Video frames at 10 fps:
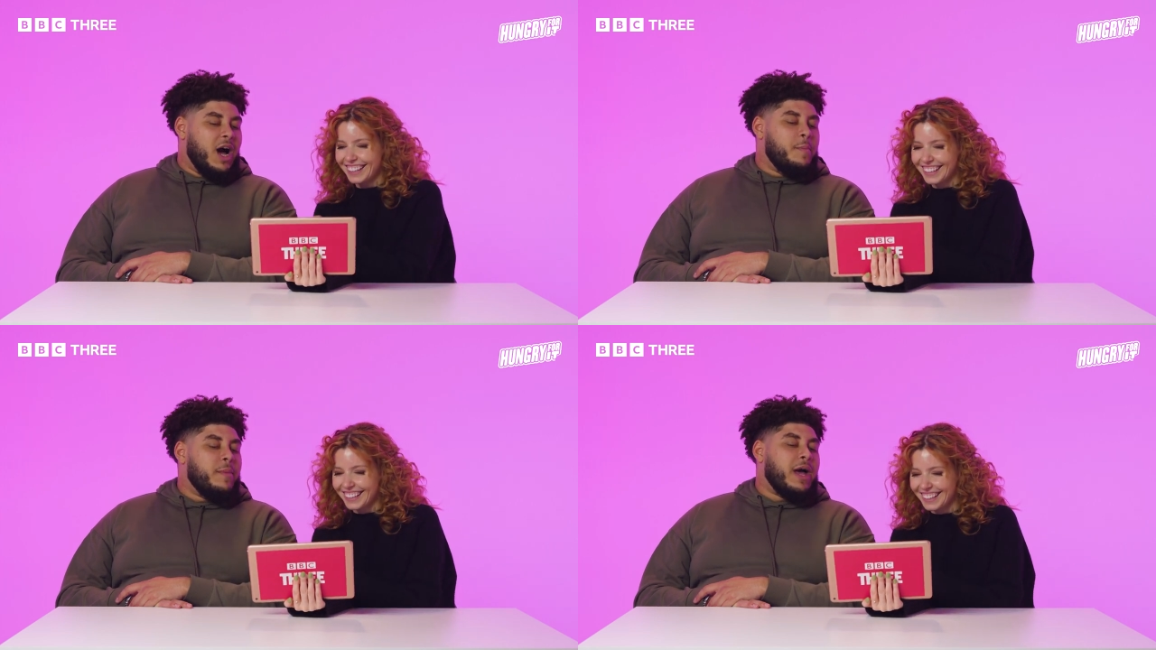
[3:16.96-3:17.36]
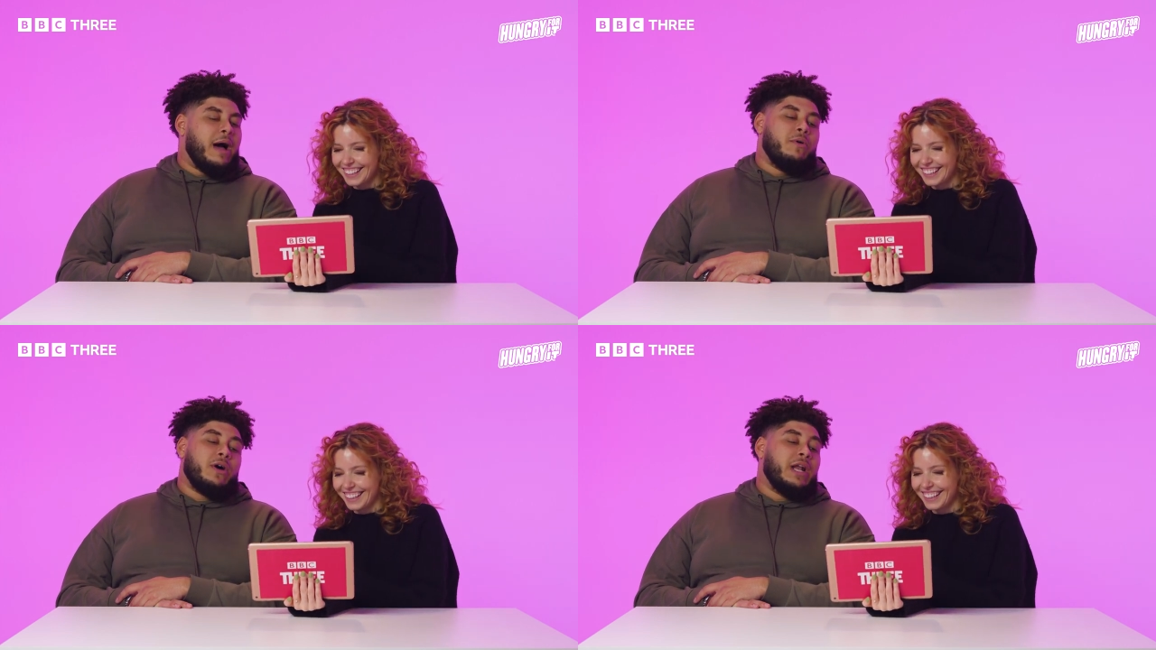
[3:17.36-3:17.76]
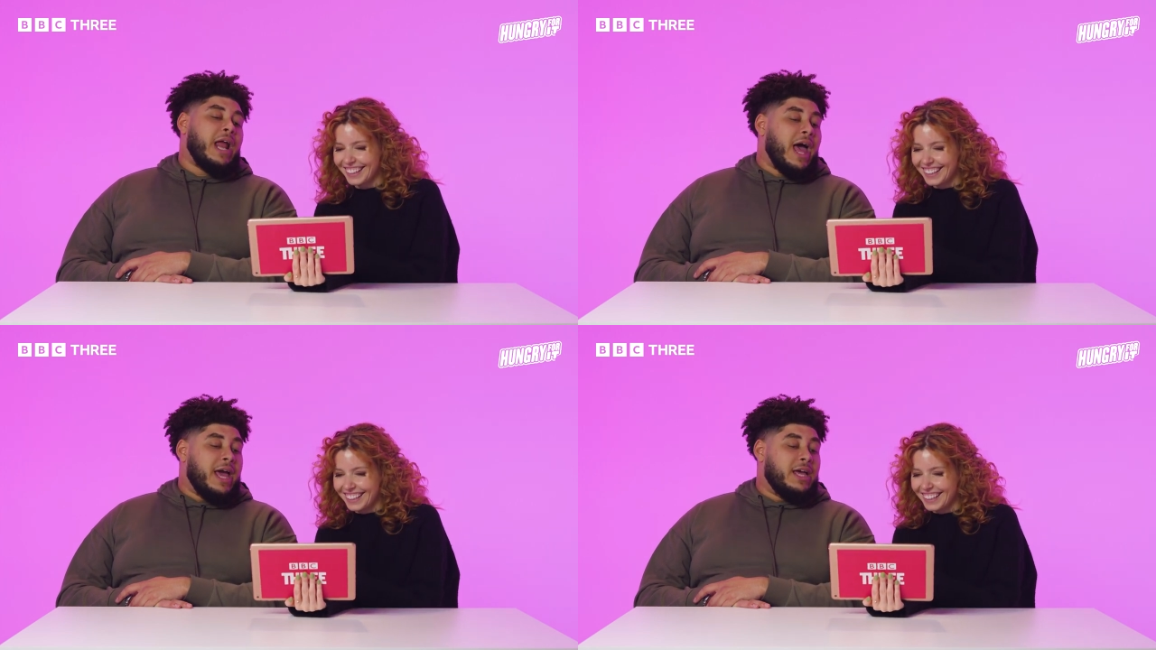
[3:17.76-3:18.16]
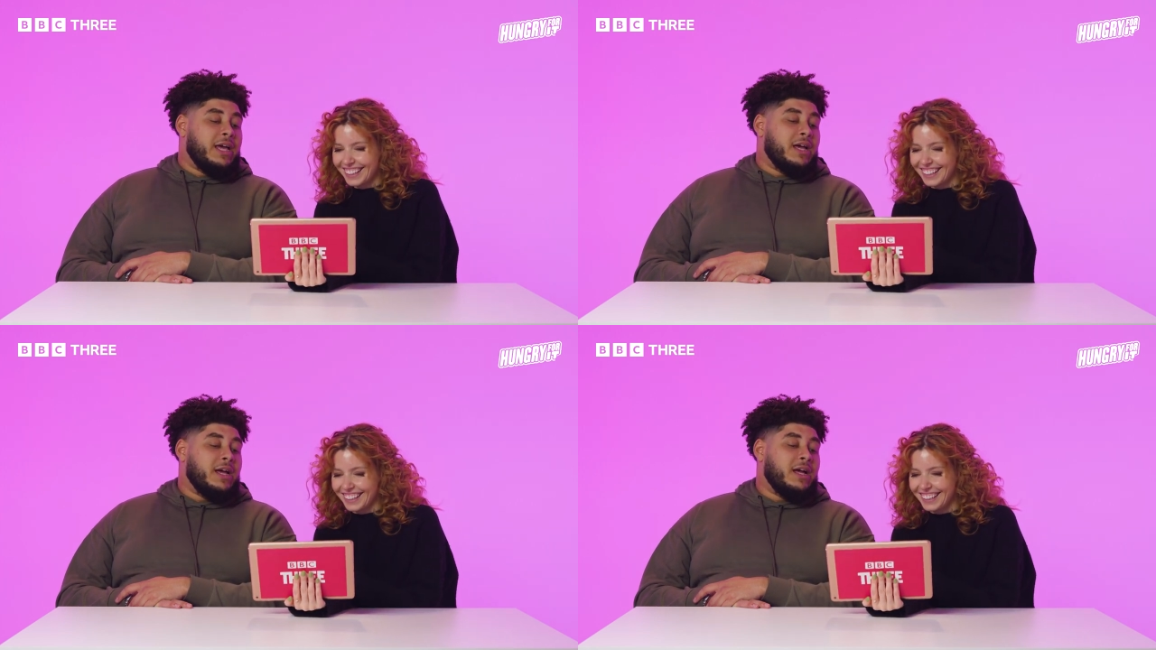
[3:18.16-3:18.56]
Speaker 1: Um, I'm not gonna
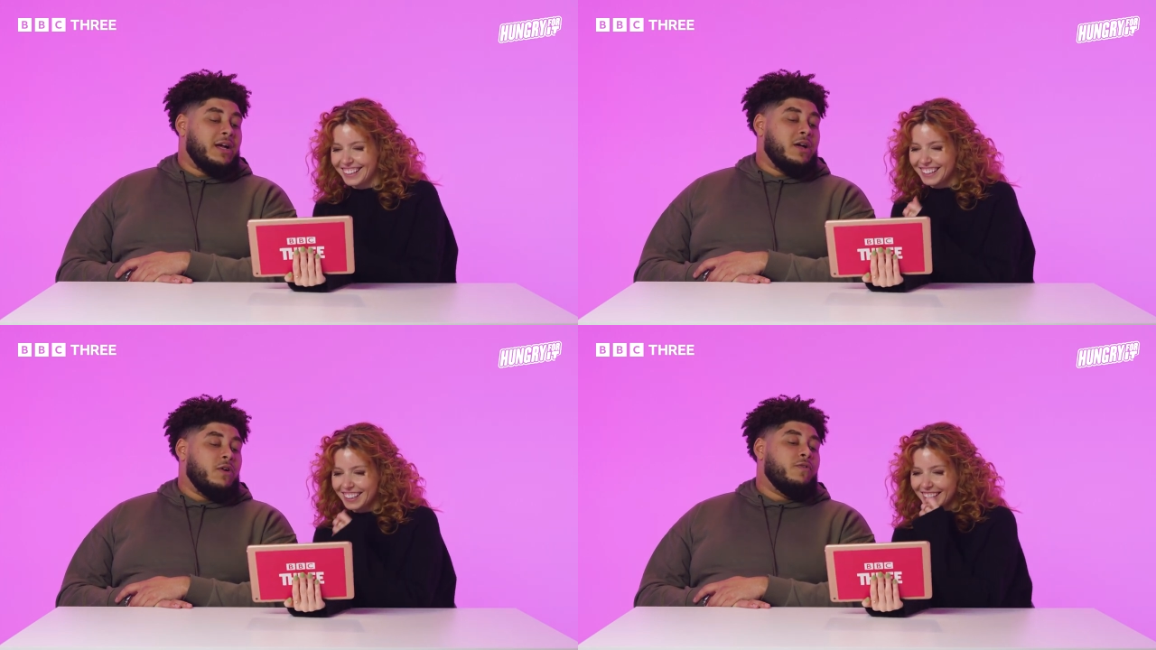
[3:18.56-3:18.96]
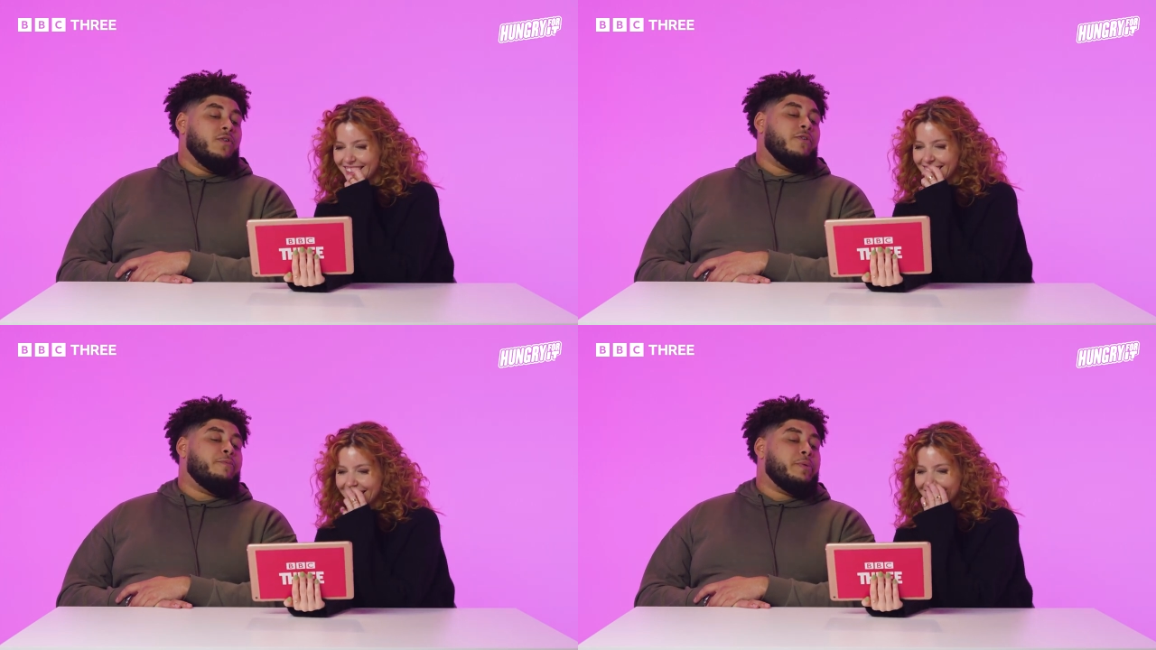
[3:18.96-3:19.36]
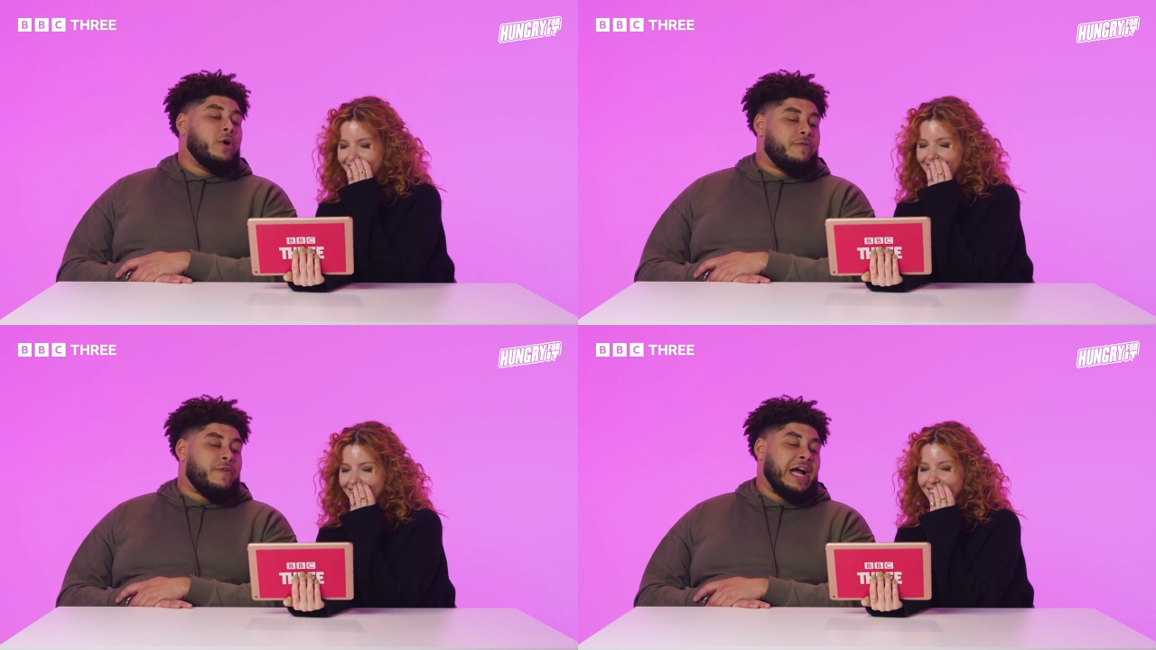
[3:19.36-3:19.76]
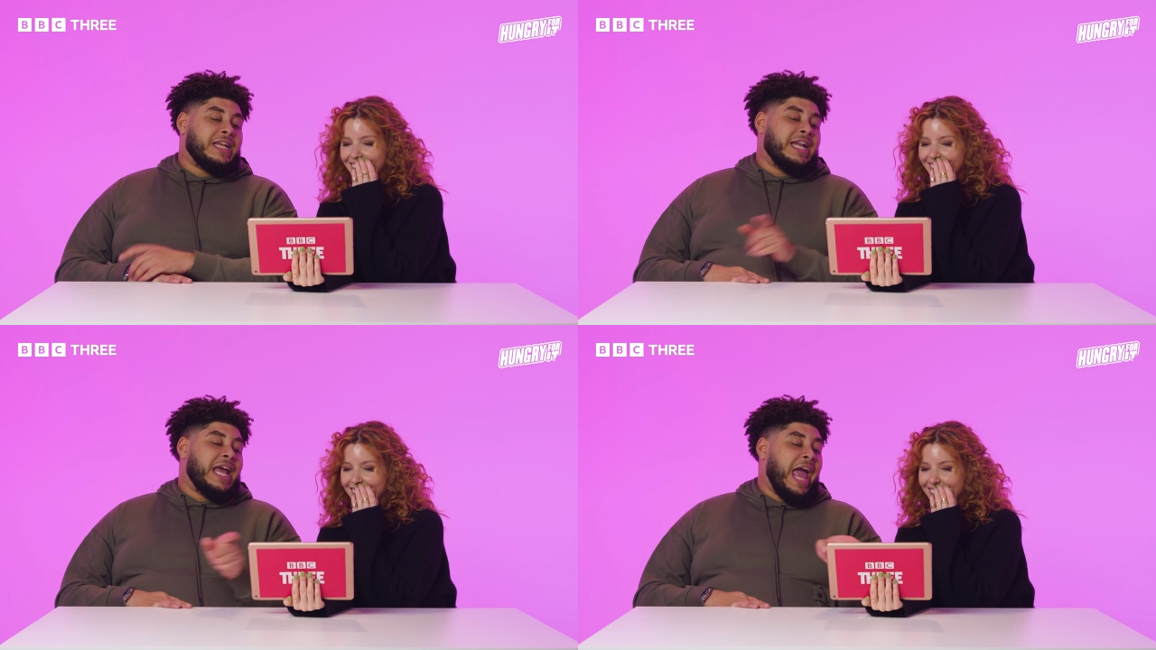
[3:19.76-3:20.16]
lie, for the pure fact
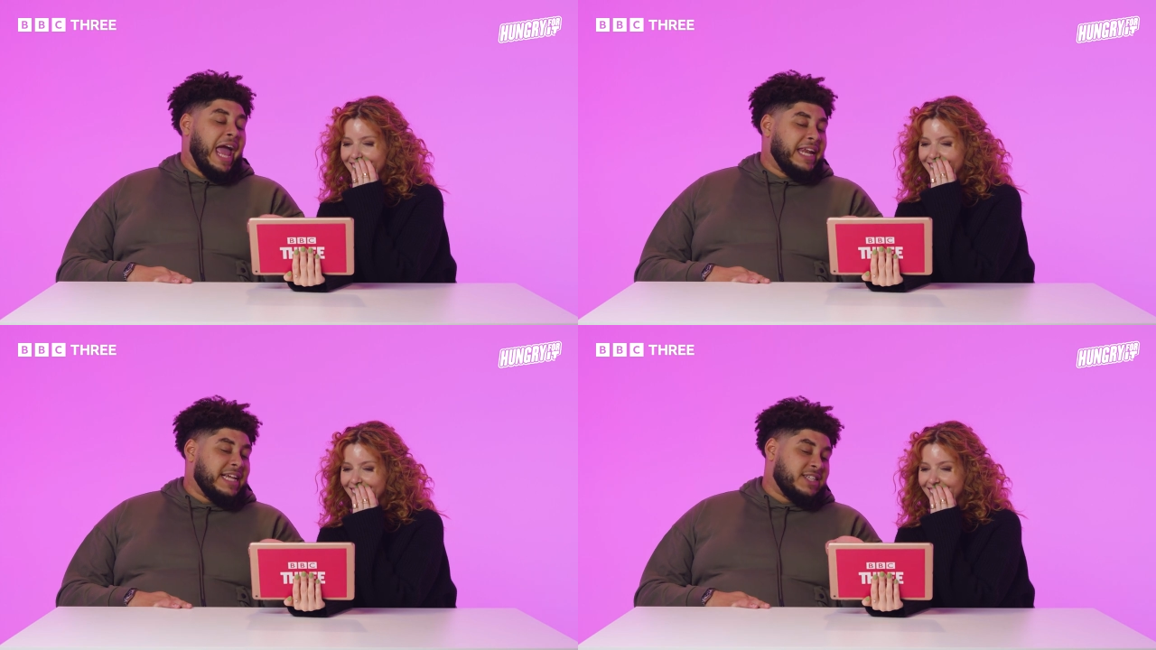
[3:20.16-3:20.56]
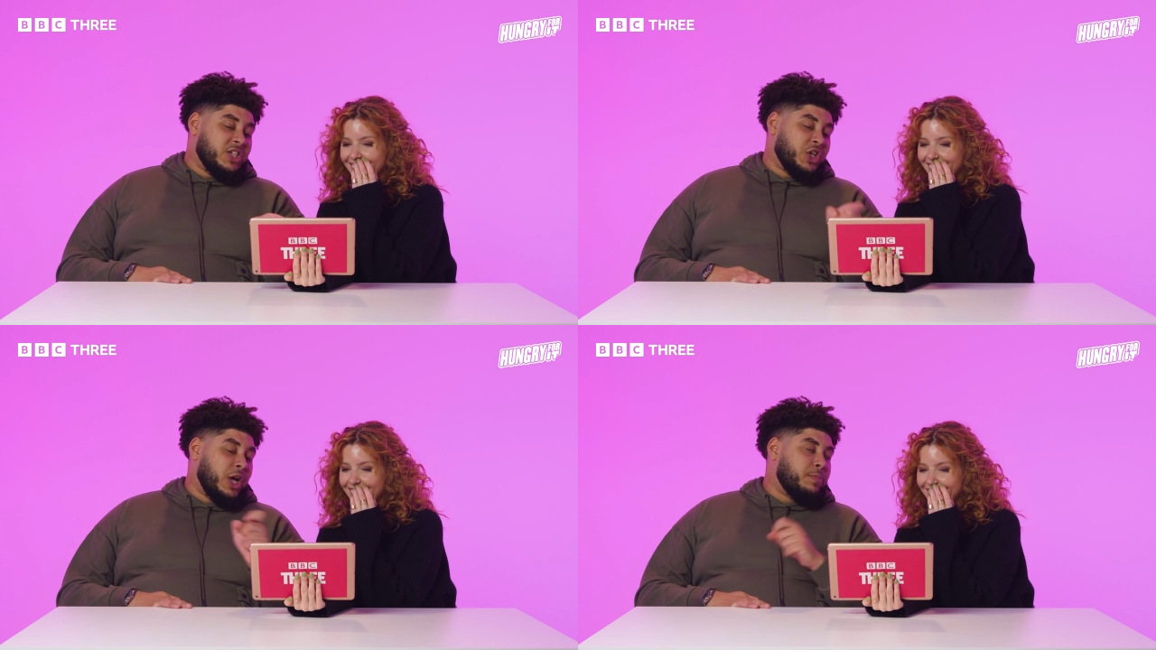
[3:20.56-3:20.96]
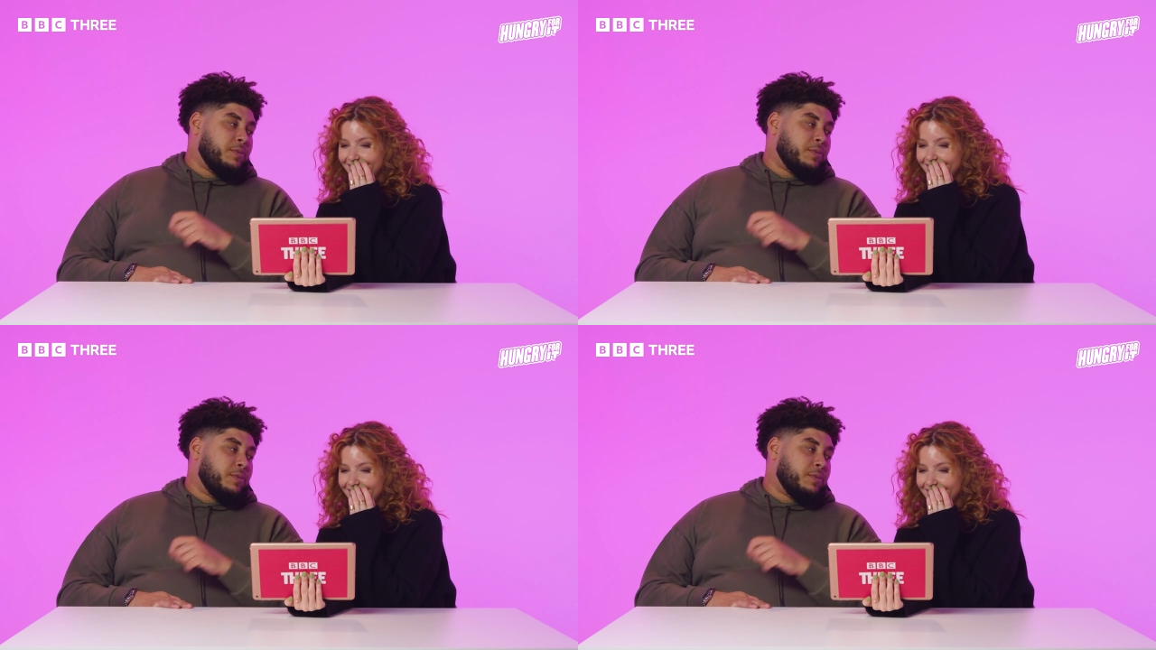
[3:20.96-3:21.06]
that the head is the shape